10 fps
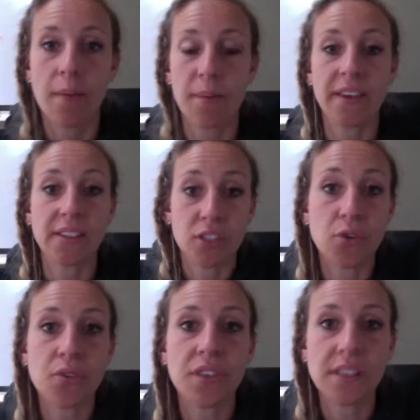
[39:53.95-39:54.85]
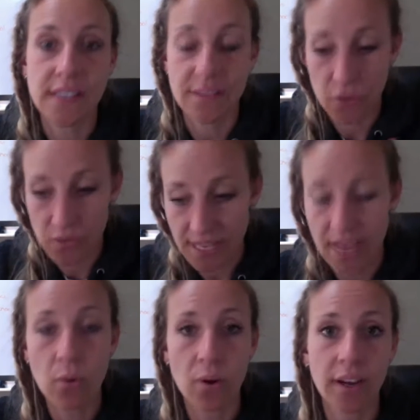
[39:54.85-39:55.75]
Because the truth is, if you stay
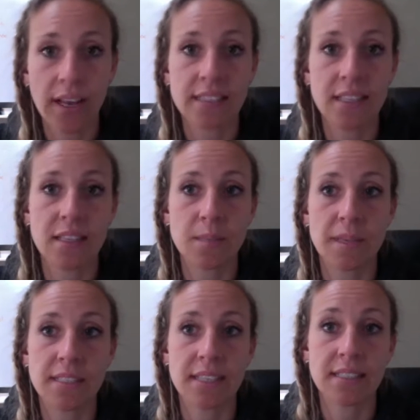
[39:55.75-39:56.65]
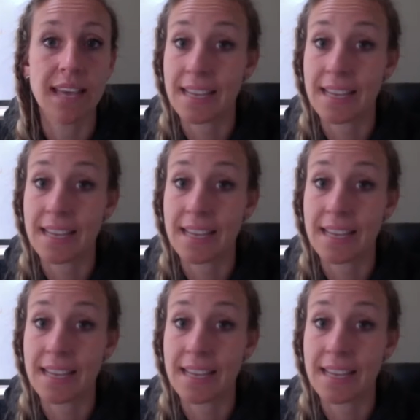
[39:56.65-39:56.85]
organized in this business,